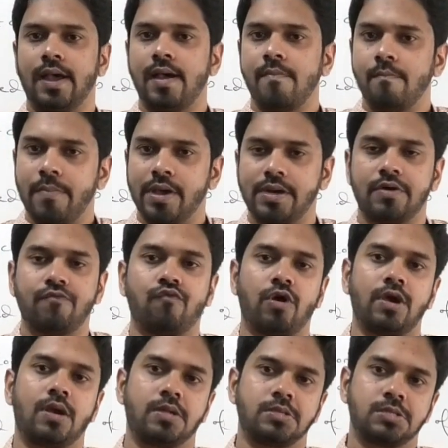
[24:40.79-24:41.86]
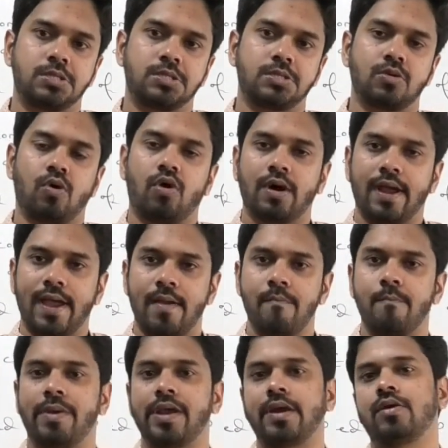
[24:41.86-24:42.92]
embedded violence or
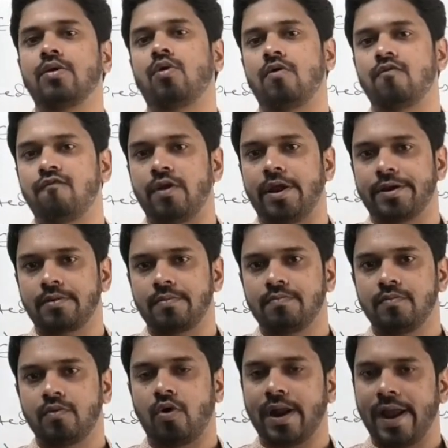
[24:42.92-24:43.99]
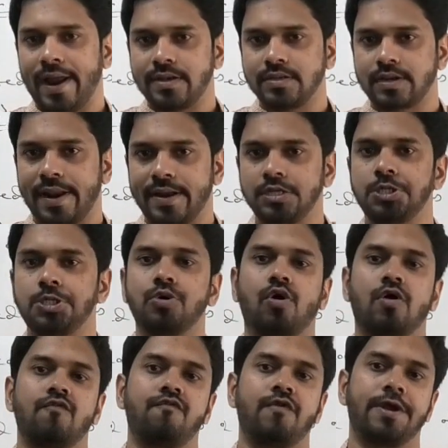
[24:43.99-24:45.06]
embedded conflict or entrenched
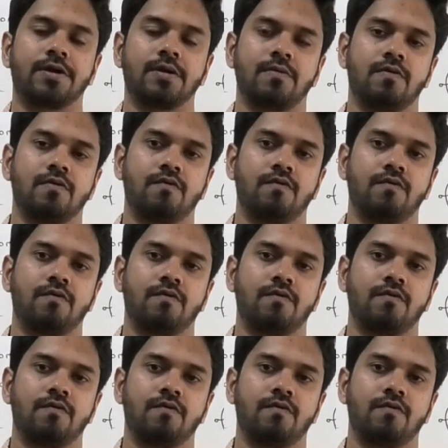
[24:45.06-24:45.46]
conflict